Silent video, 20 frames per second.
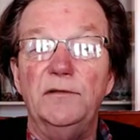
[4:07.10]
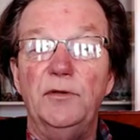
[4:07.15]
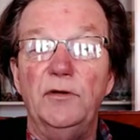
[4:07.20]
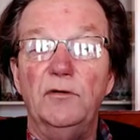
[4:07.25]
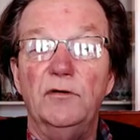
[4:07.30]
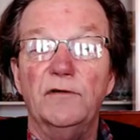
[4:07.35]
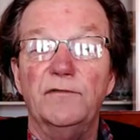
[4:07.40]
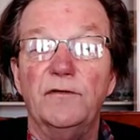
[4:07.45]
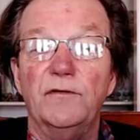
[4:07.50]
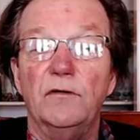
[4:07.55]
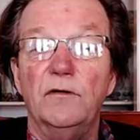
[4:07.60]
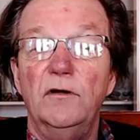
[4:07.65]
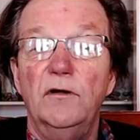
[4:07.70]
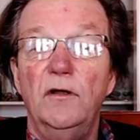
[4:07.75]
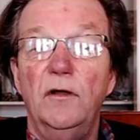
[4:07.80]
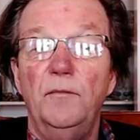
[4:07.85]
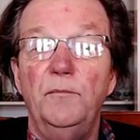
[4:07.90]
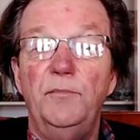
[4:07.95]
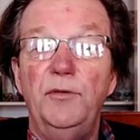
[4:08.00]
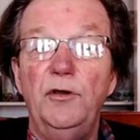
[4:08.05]
beautiful.
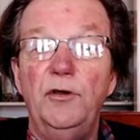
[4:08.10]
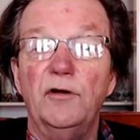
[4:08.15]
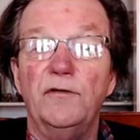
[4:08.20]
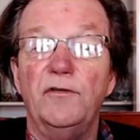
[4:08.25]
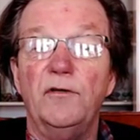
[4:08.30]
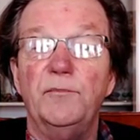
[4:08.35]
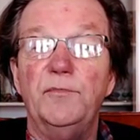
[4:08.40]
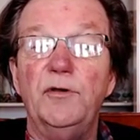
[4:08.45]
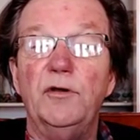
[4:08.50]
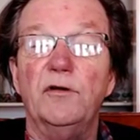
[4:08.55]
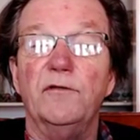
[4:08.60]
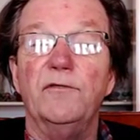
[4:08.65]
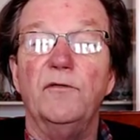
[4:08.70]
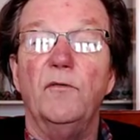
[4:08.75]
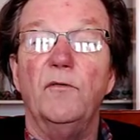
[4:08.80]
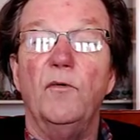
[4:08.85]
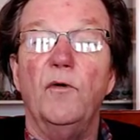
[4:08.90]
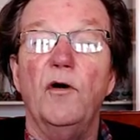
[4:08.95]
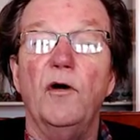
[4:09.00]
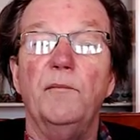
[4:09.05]
Beautiful, beautiful
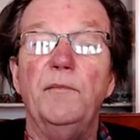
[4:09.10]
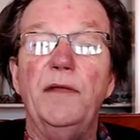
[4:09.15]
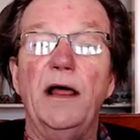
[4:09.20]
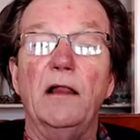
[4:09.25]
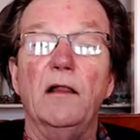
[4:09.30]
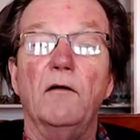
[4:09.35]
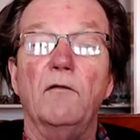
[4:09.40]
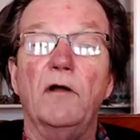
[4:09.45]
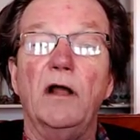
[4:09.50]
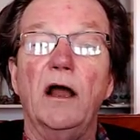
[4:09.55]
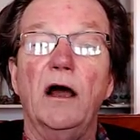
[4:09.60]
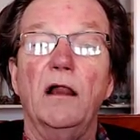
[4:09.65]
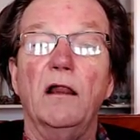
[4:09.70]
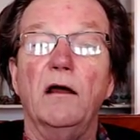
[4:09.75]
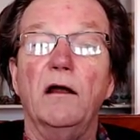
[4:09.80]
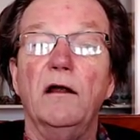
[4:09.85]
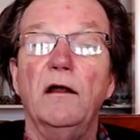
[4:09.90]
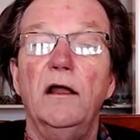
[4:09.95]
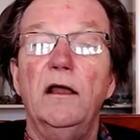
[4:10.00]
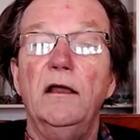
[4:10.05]
warm yellow
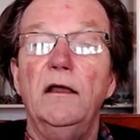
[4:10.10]
color.